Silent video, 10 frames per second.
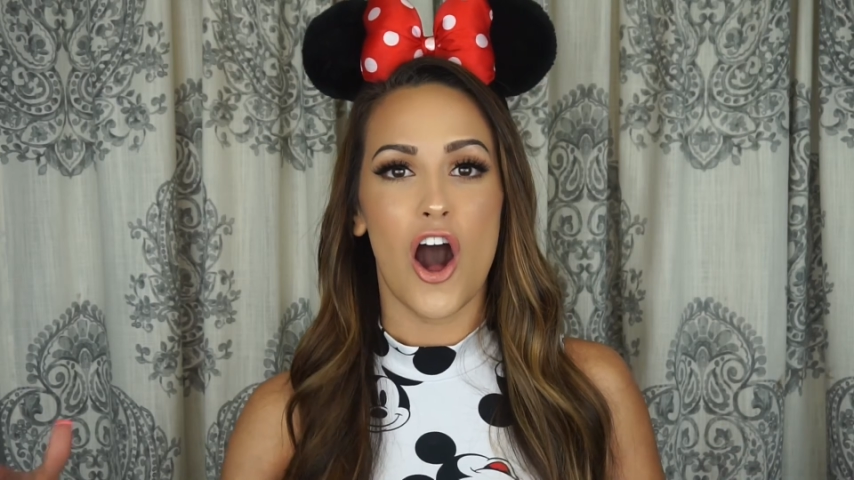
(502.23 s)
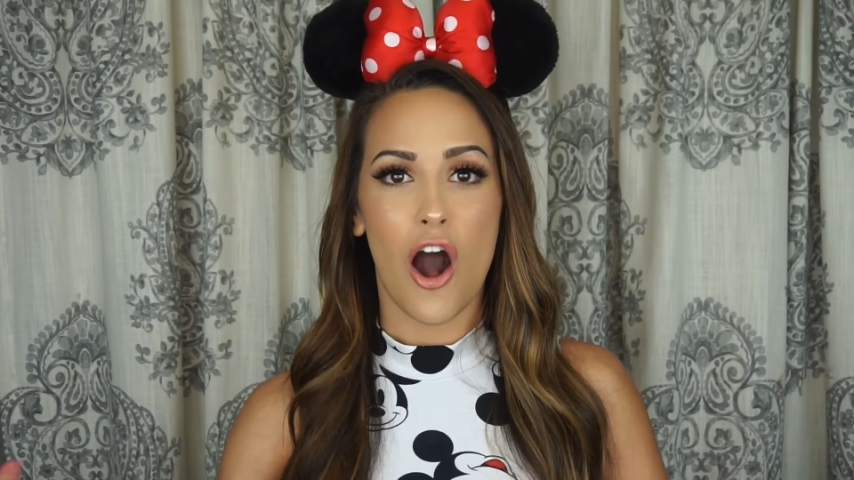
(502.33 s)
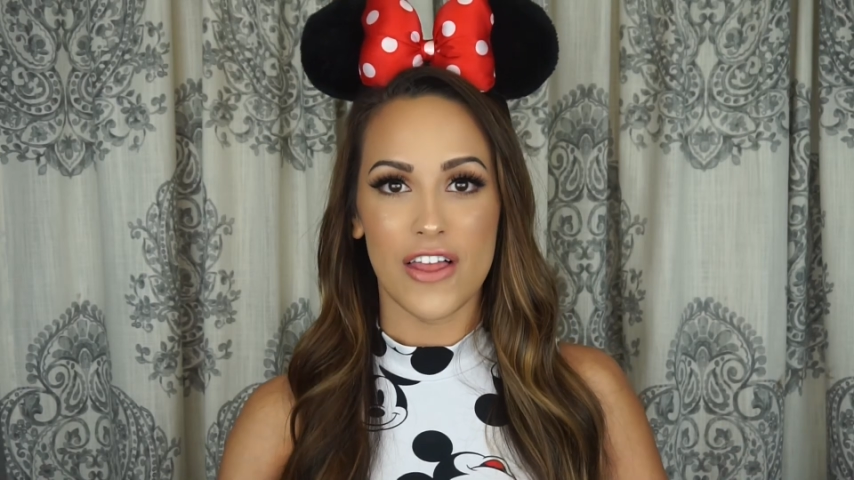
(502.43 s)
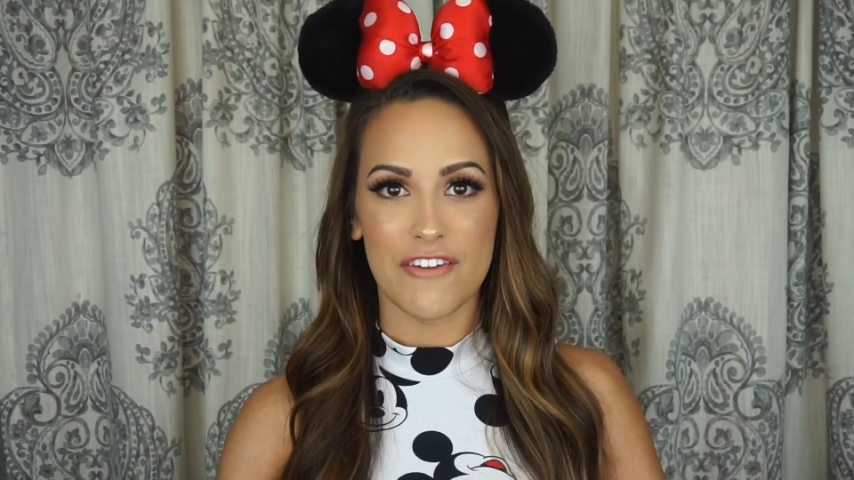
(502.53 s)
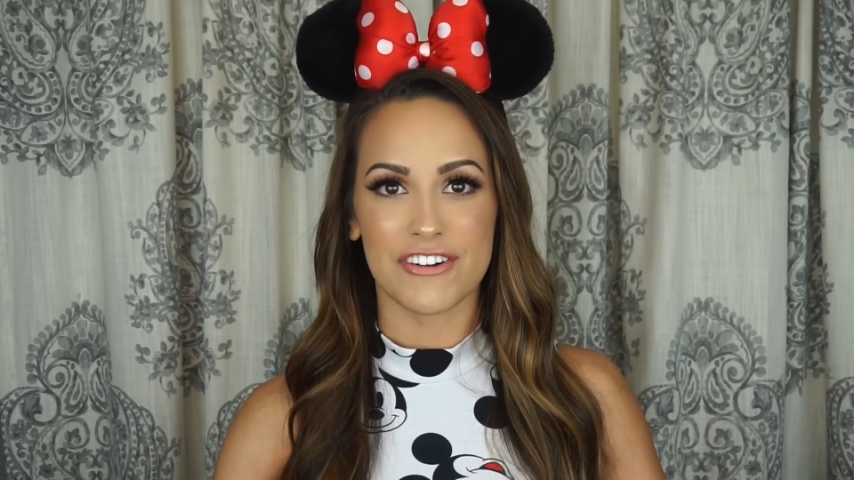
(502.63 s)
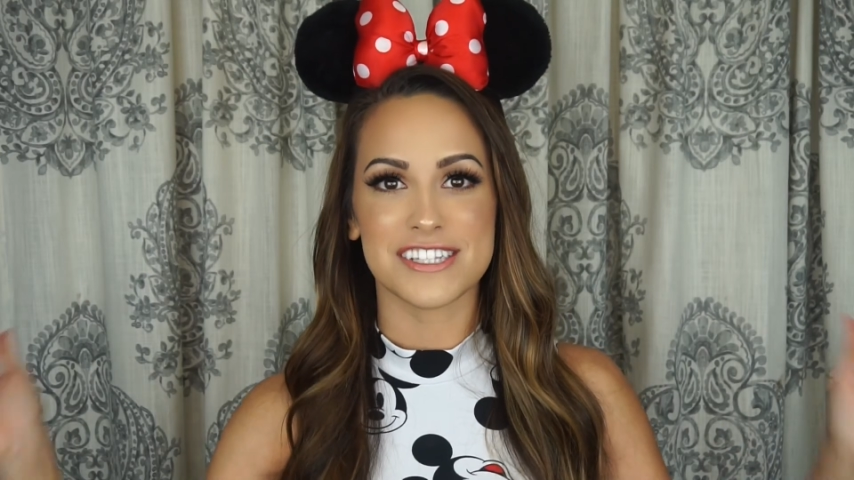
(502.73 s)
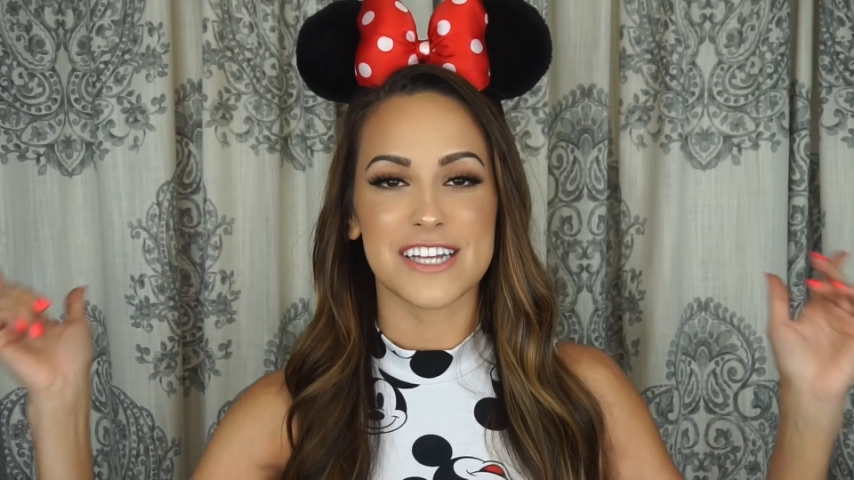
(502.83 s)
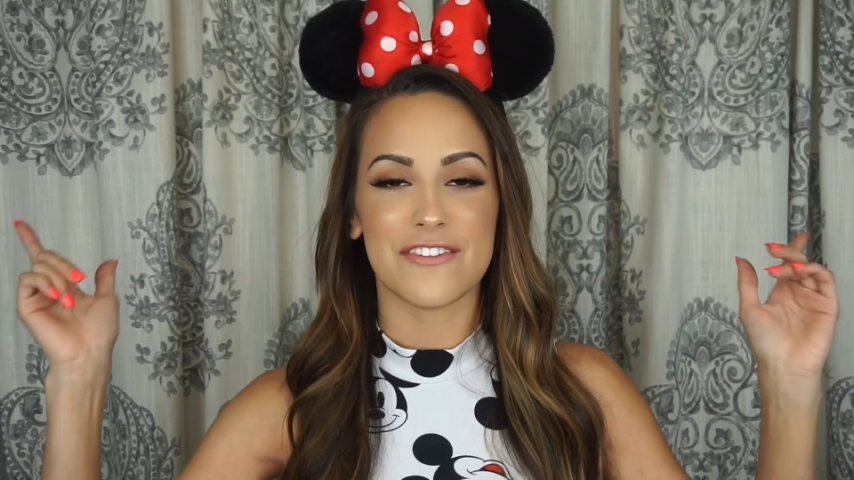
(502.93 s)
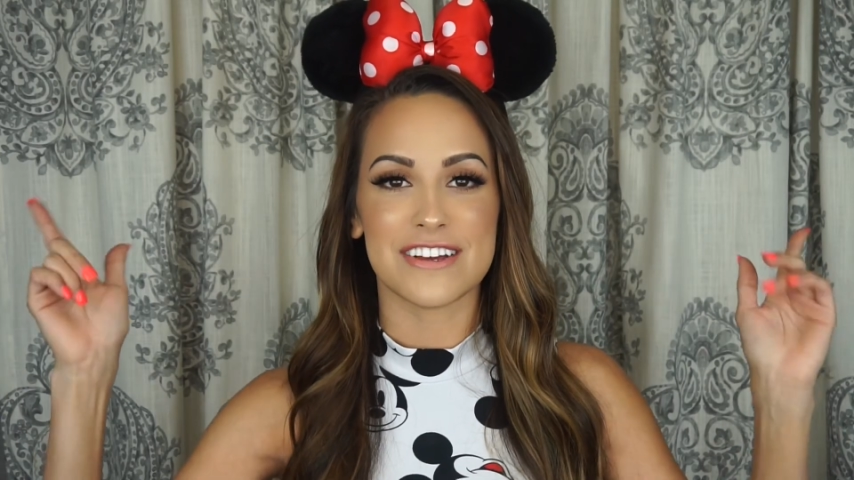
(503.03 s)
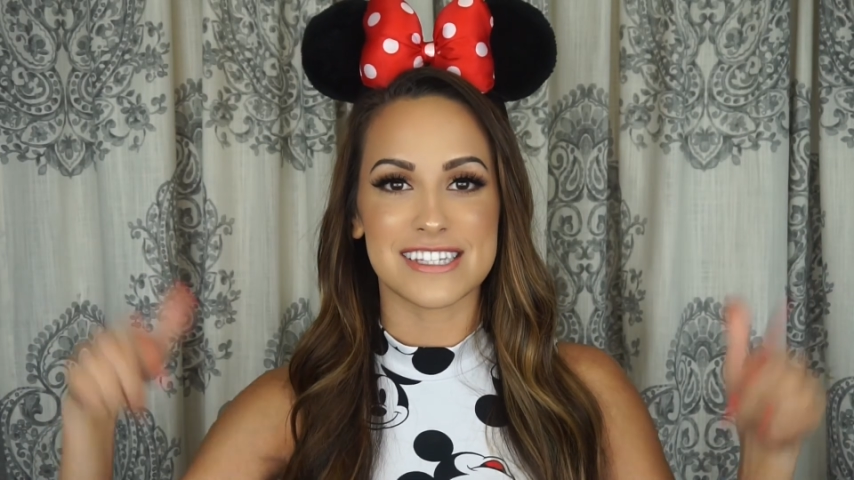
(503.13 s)
All that fun
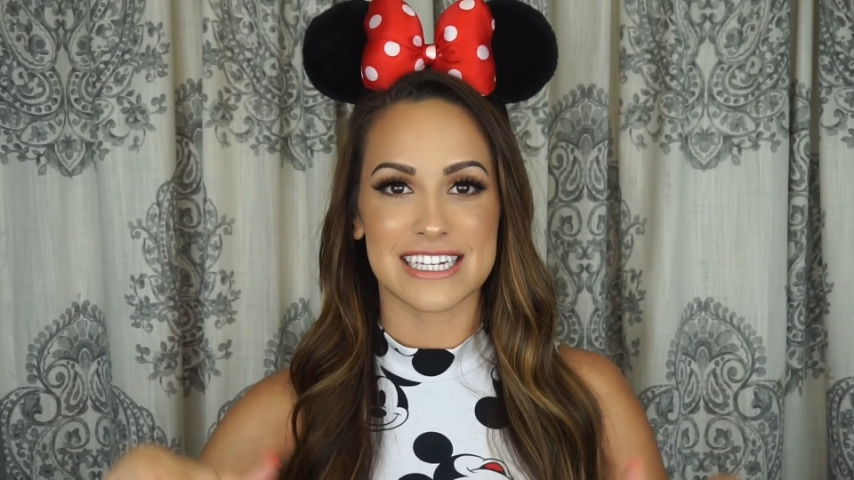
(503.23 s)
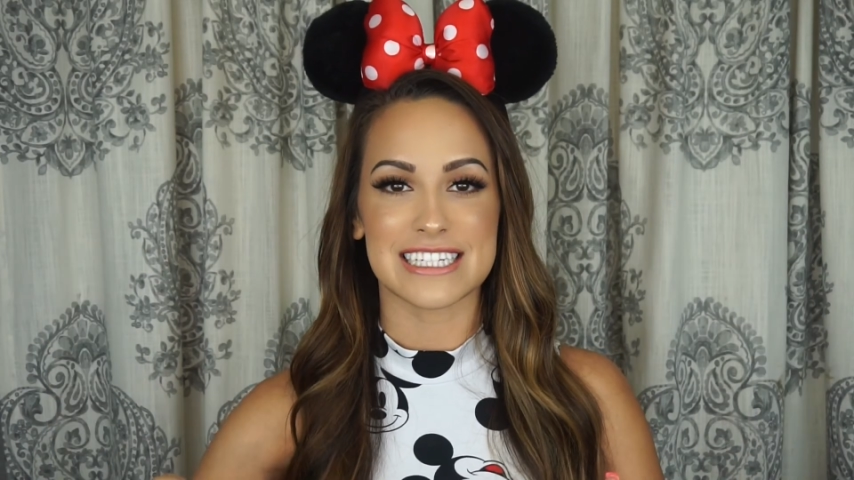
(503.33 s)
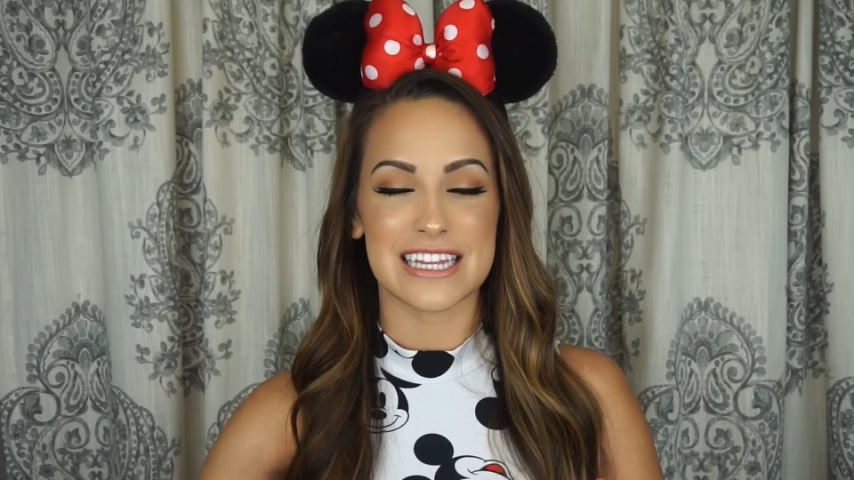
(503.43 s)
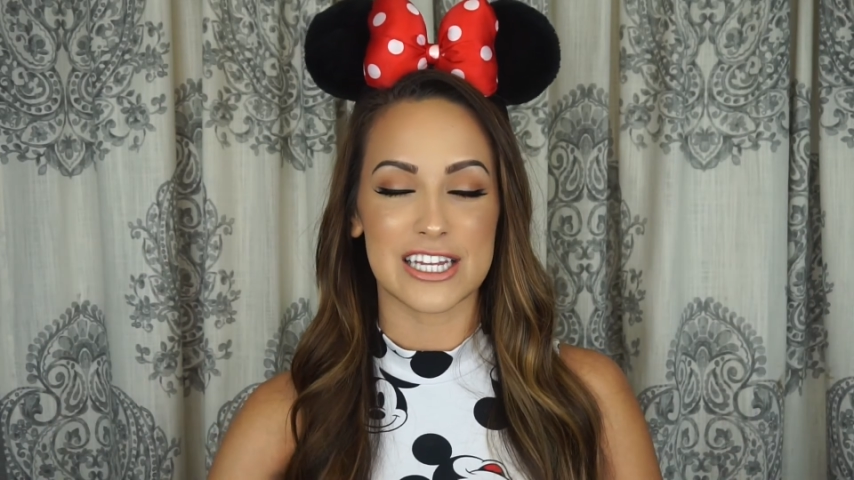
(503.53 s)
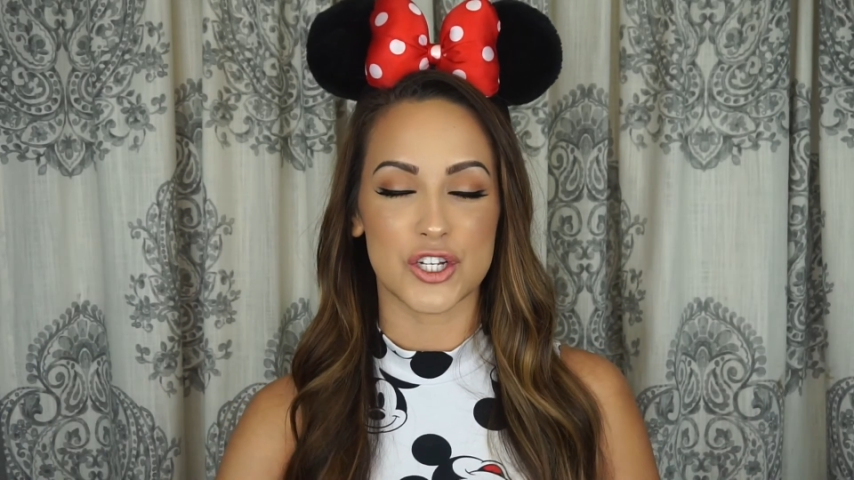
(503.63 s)
stuff is linked in the